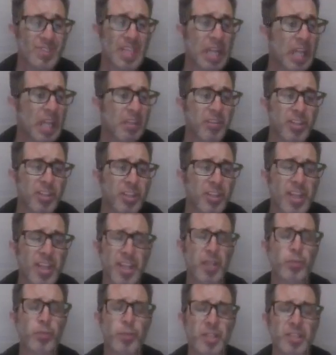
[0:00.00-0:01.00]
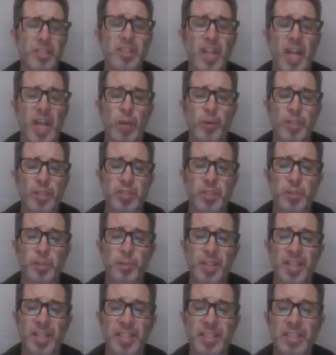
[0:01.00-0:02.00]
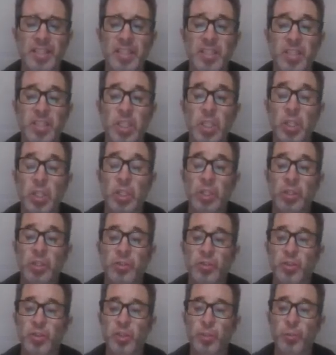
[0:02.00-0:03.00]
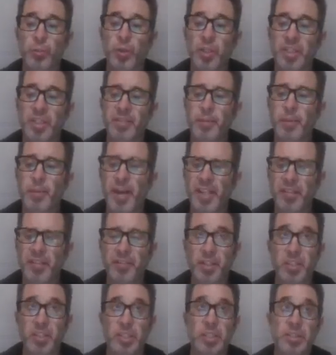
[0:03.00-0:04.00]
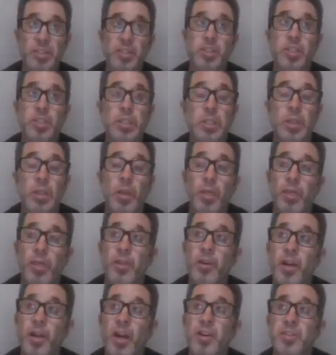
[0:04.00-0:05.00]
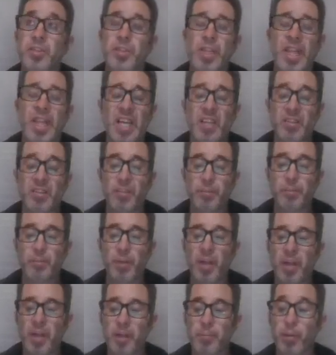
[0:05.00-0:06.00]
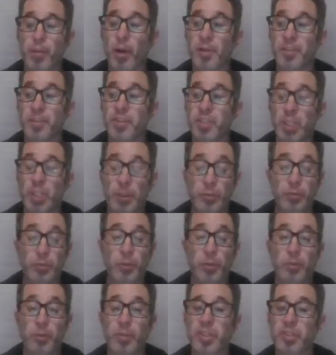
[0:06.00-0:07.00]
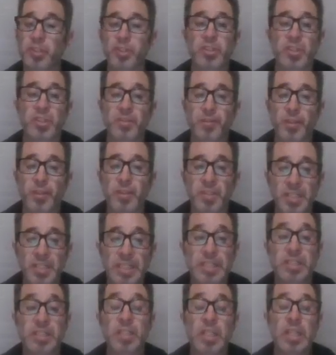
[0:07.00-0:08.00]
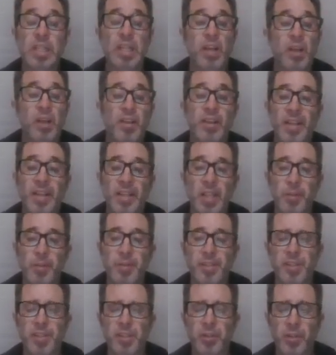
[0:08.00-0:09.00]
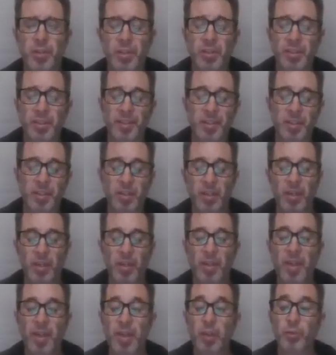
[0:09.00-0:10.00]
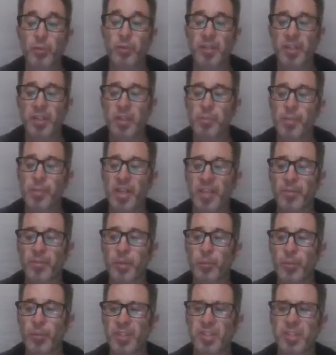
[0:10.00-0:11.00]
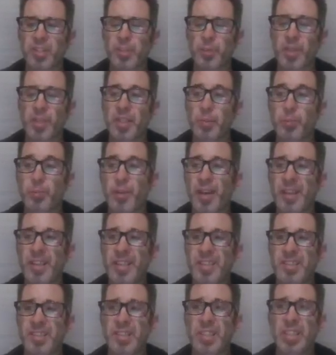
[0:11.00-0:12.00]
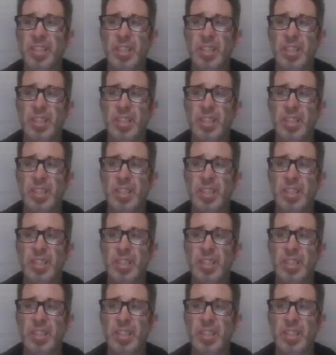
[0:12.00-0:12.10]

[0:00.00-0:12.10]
have a lot of research behind it to support different body functions. They also have partnerships with research universities, like I mentioned earlier, that'll back up the research behind the products.